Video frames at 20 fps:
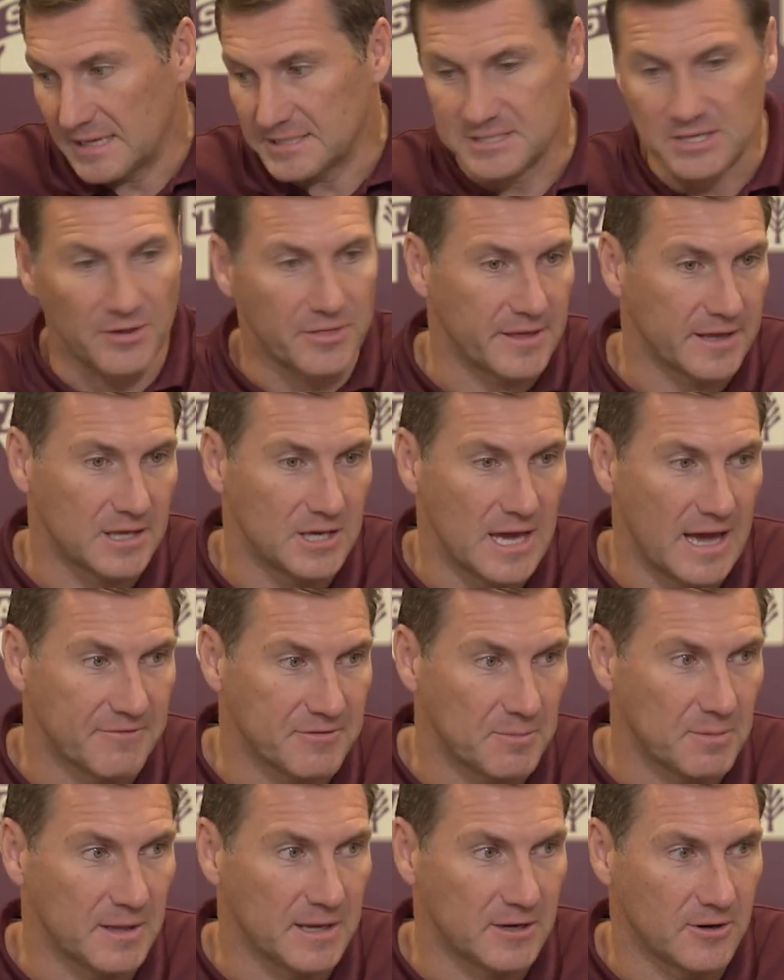I still think you have
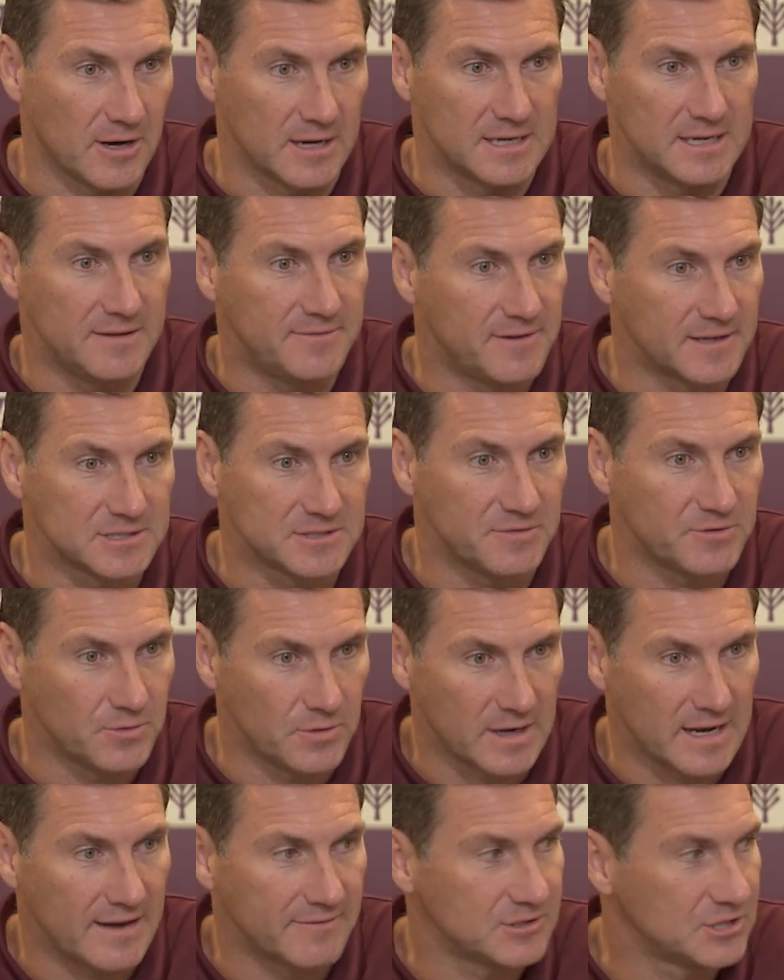to play great defense if you
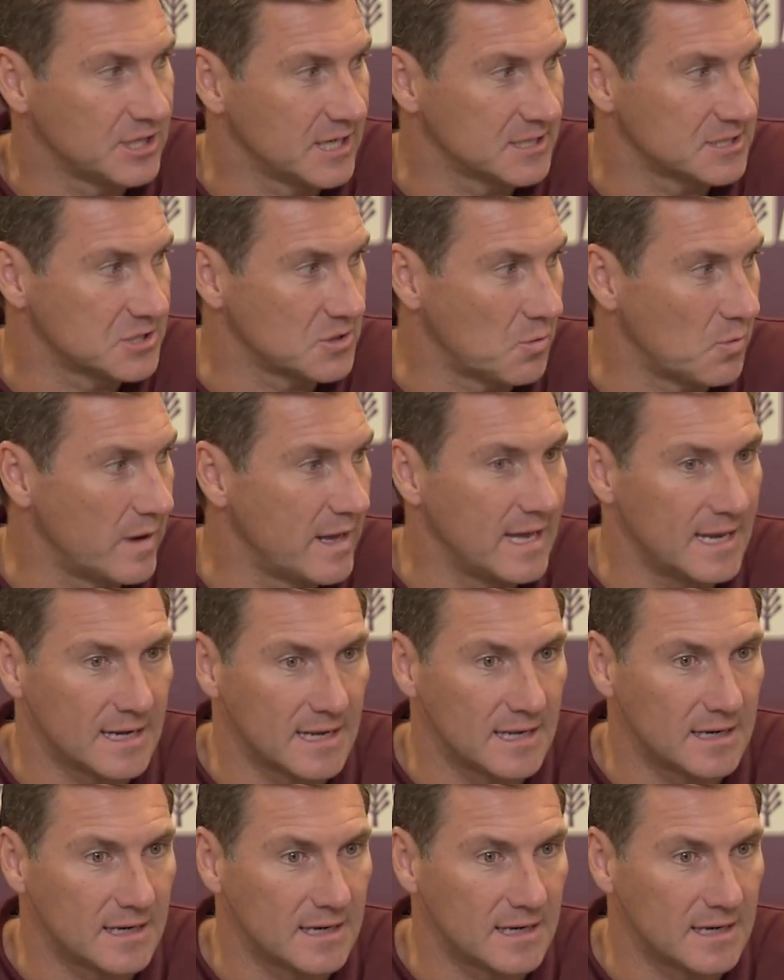want to have a chance to win.